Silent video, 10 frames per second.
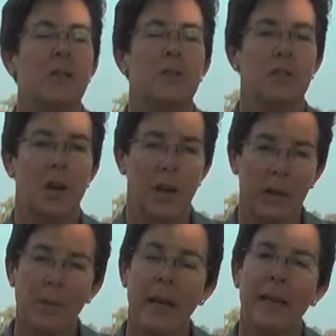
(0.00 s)

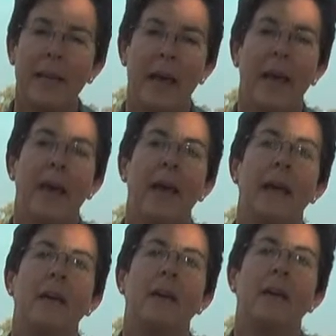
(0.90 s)
Starting my day